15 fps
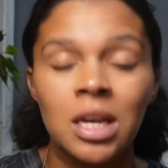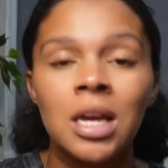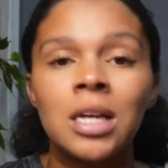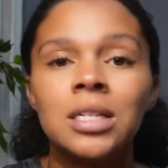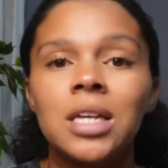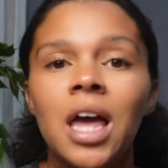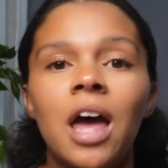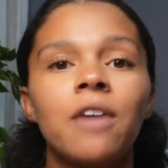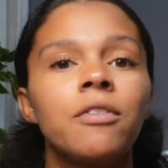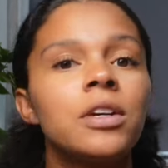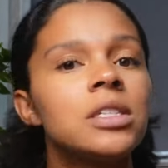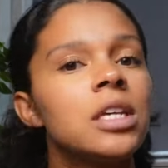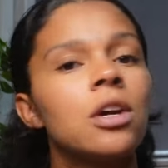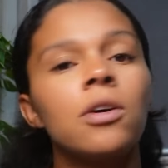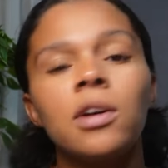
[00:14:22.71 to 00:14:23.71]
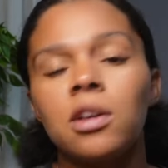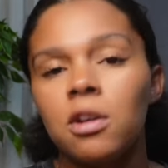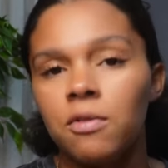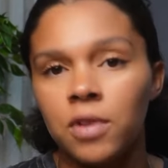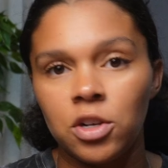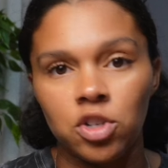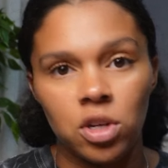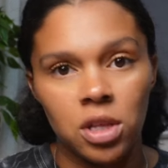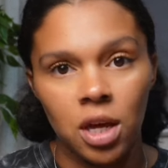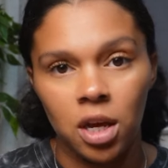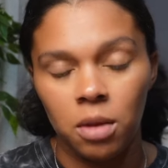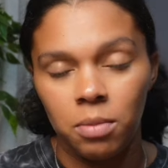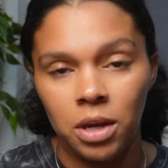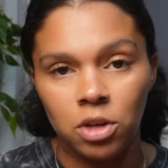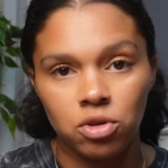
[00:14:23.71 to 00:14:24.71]
to every single intervention that could
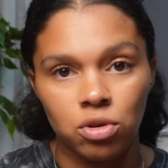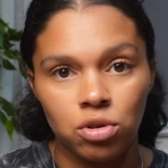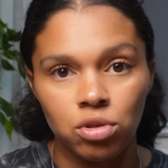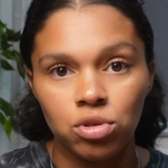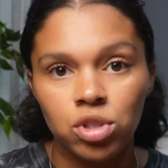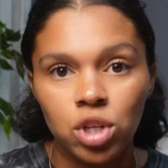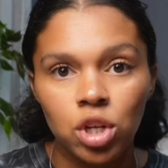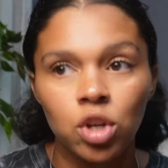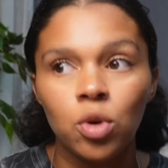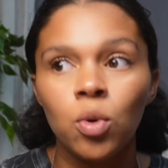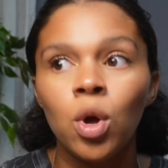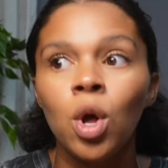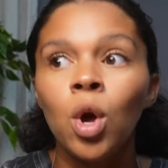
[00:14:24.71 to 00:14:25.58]
be introduced to you,